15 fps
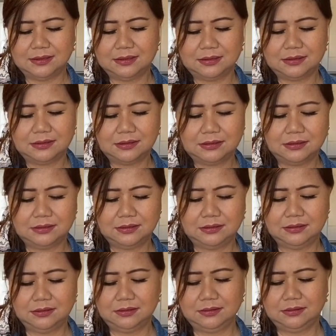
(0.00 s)

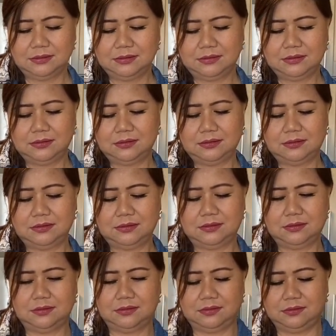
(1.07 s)

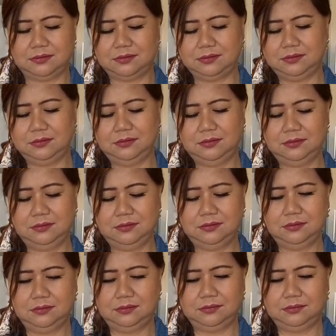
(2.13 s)
(silence)